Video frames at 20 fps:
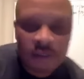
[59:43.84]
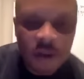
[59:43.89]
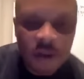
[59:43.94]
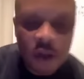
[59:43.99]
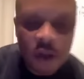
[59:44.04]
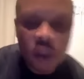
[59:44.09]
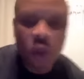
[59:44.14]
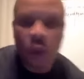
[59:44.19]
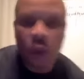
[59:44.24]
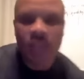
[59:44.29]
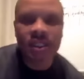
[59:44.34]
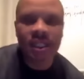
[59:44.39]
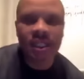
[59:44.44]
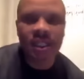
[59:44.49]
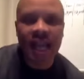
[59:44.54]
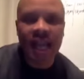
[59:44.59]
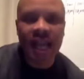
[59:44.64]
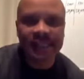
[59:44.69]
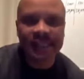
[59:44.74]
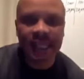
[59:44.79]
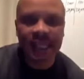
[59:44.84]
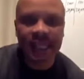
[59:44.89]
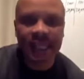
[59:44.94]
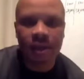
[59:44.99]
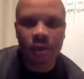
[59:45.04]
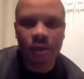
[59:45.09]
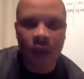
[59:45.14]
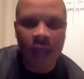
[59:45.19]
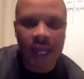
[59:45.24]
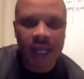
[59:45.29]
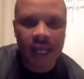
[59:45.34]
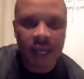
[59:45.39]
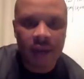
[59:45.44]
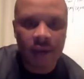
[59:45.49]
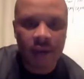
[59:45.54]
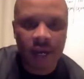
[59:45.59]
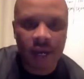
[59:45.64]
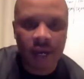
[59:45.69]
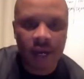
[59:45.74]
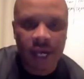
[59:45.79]
First question I see right
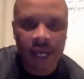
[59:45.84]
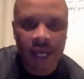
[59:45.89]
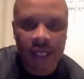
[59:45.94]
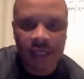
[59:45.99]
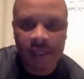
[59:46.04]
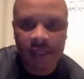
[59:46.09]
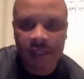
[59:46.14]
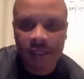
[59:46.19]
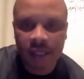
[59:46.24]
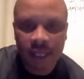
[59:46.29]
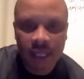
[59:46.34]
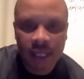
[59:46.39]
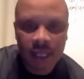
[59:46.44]
here is,